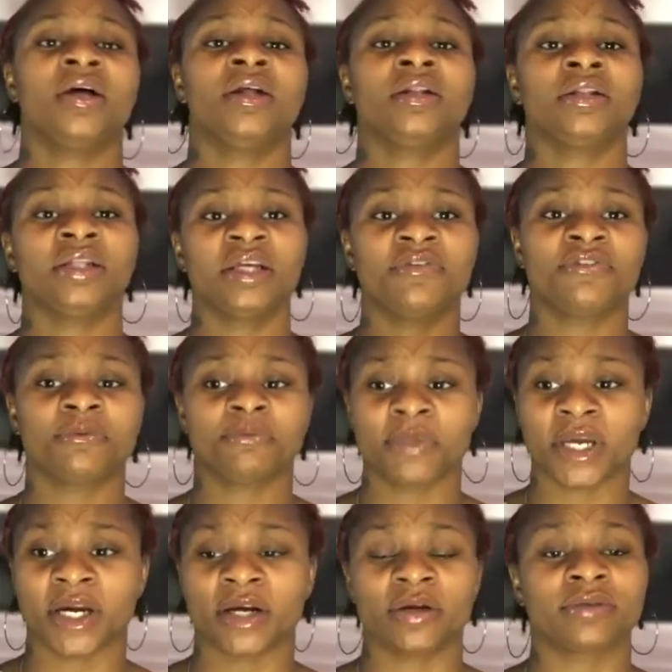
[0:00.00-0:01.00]
Leave from
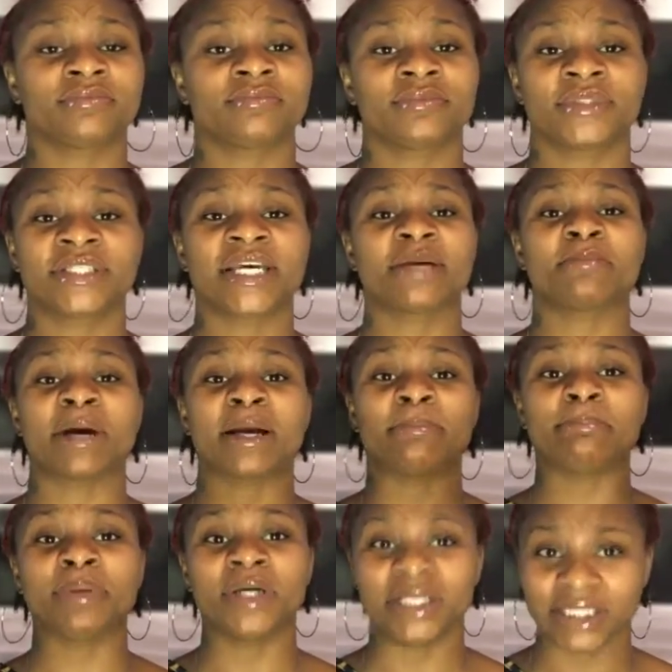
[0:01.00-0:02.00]
there, take my
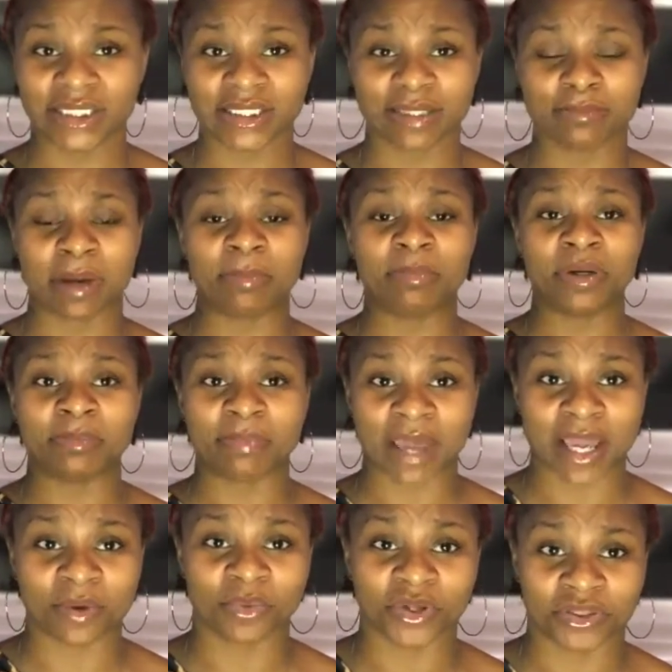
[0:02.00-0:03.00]
books, my book
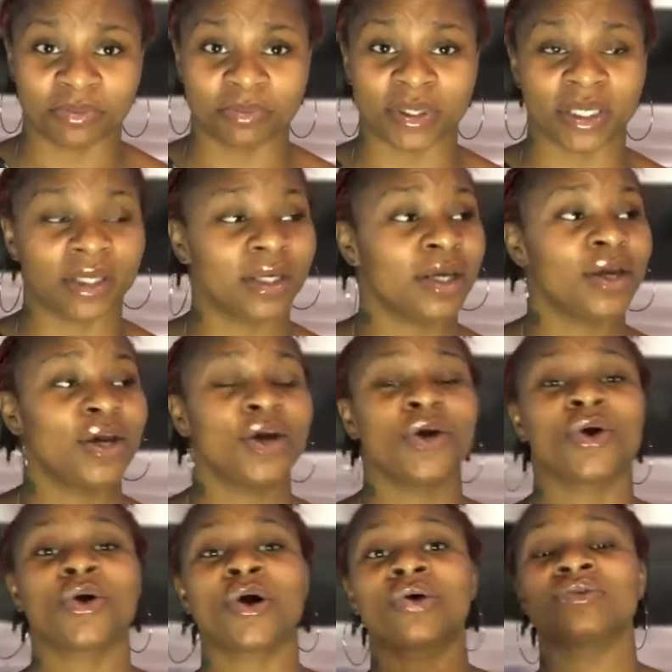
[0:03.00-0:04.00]
bag with me,
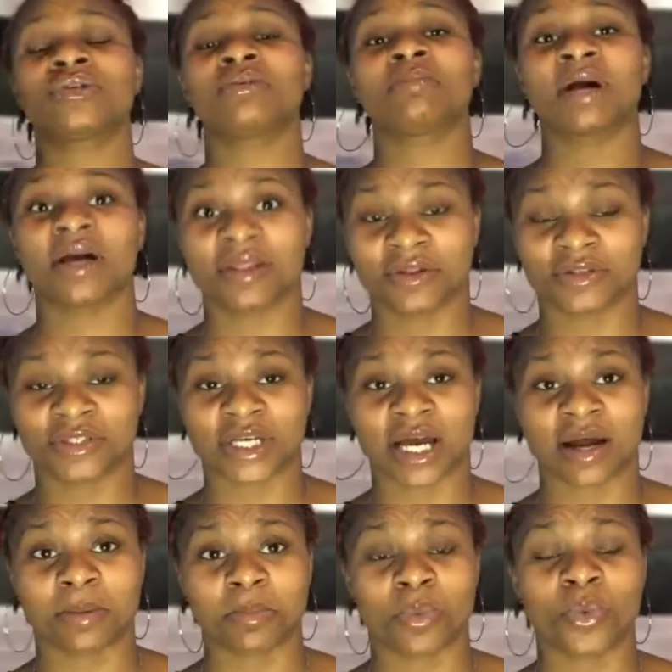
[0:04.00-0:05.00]
go to my other
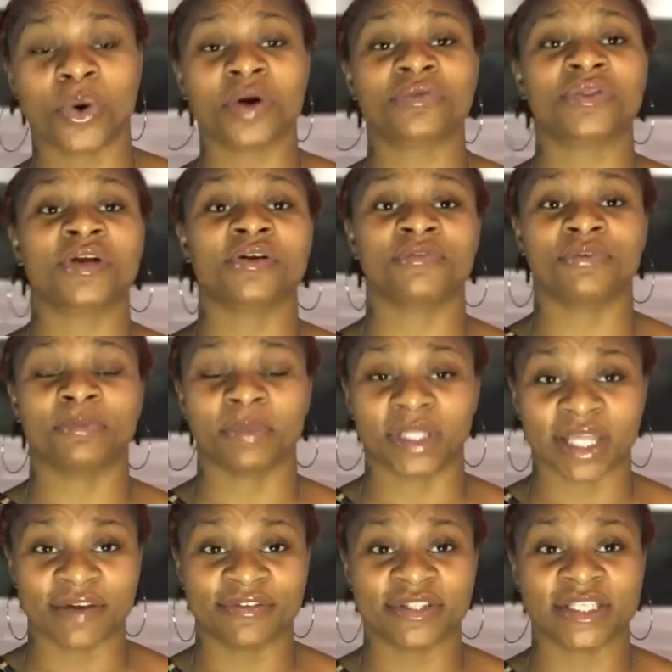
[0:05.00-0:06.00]
job, work there from
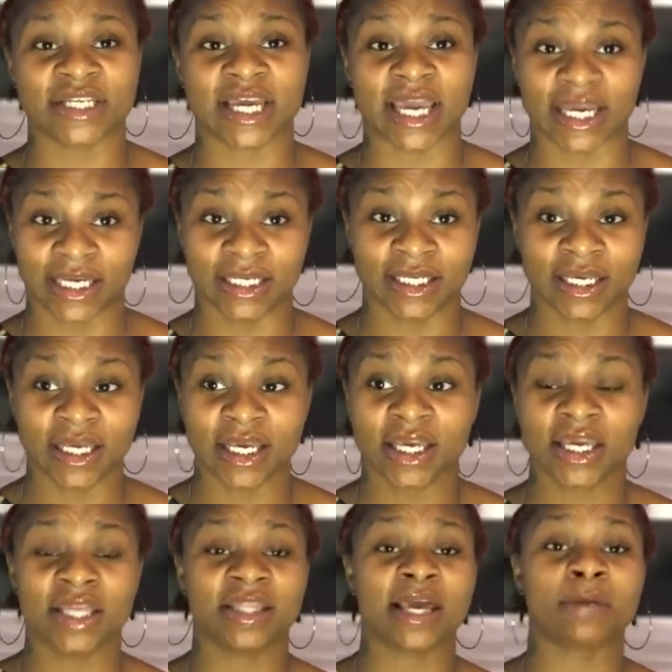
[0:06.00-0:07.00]
11 to 8.
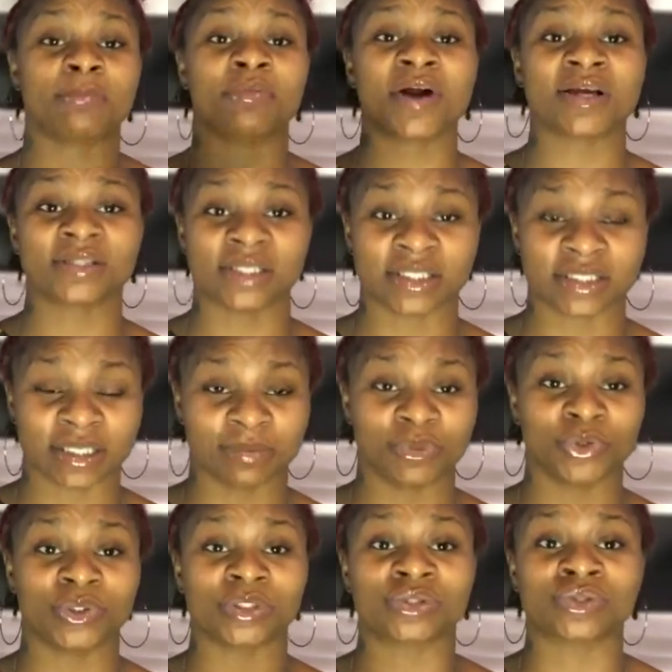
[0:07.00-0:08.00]
In that process, I'm
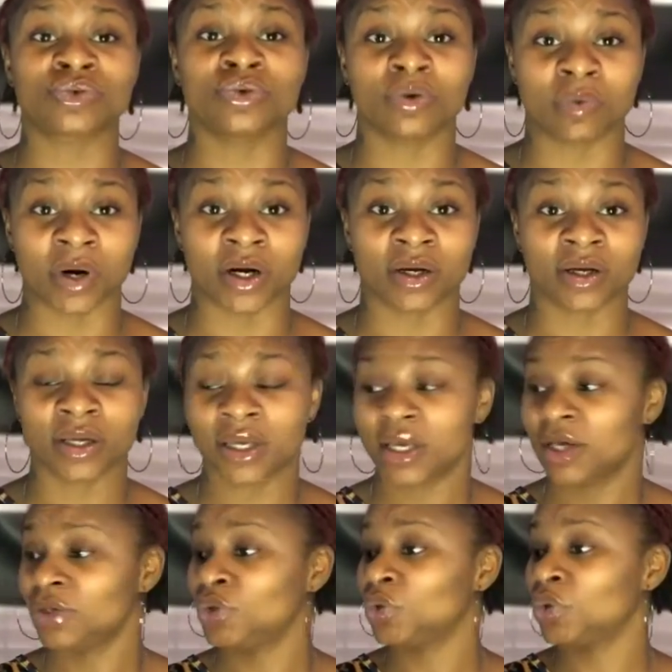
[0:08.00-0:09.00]
doing schoolwork,
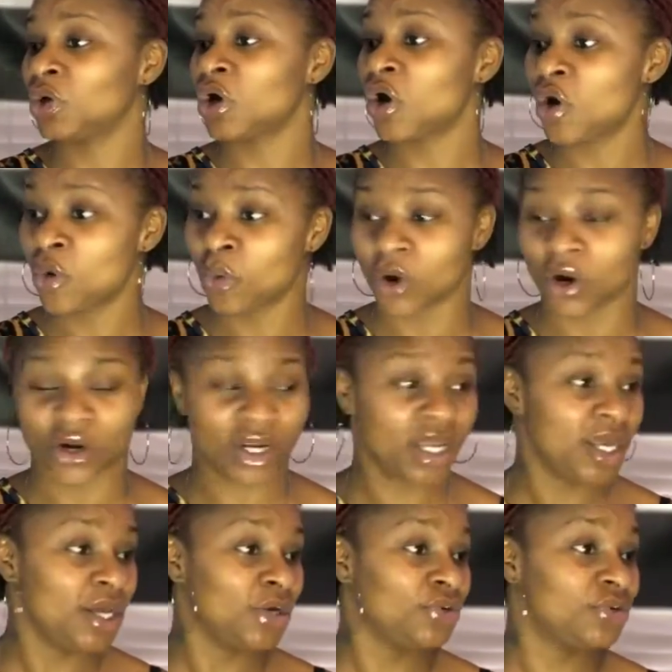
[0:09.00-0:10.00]
doing homework,
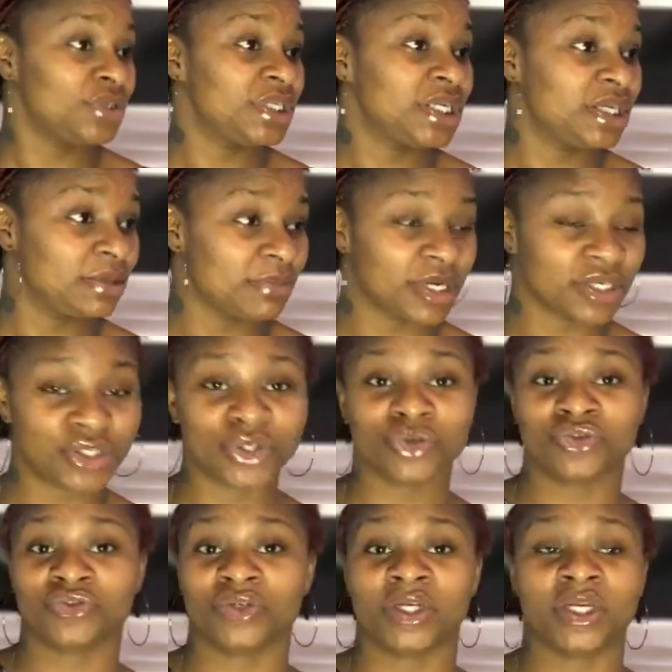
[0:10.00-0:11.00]
critiquing my
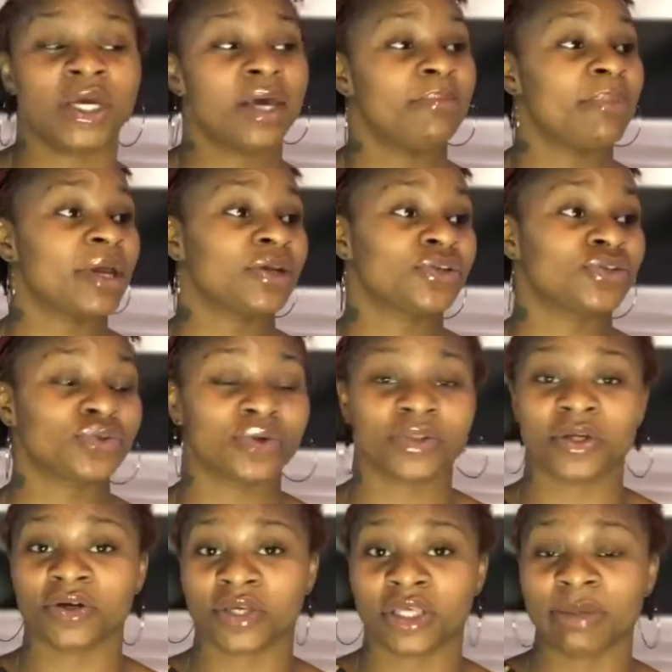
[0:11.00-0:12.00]
children, making sure
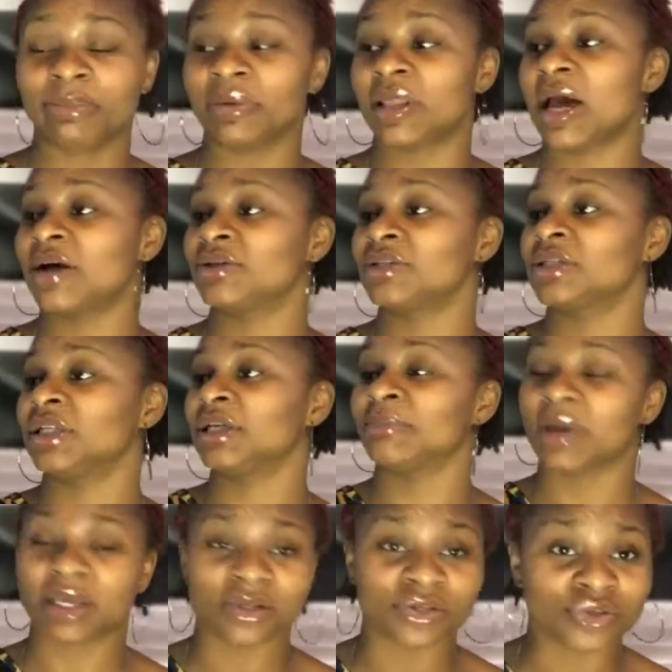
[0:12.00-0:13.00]
they're keeping the house clean,
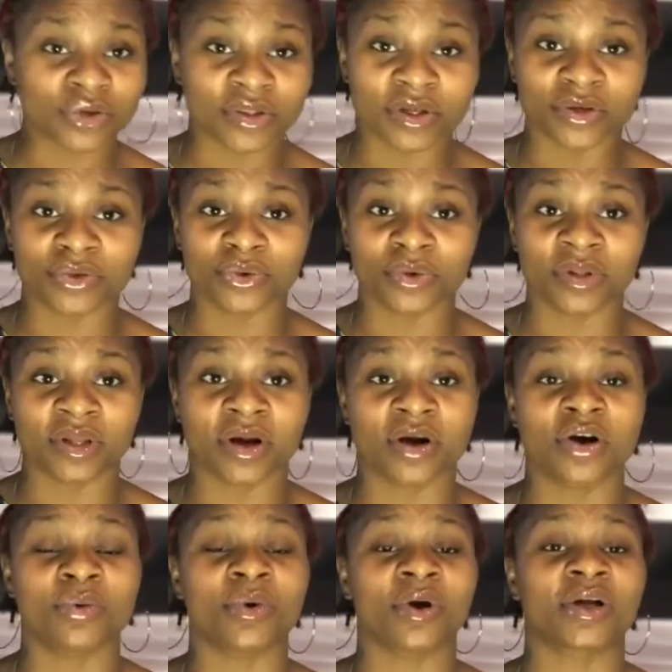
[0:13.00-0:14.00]
making sure they're doing their
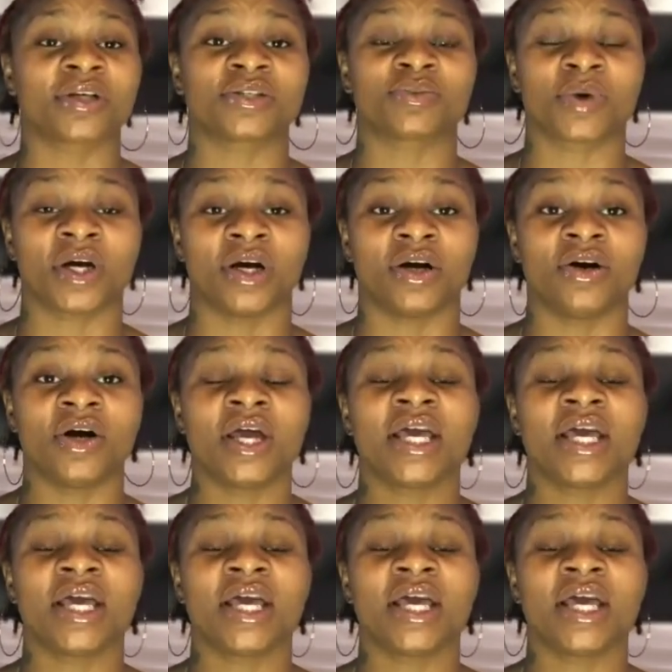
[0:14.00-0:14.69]
homework as well.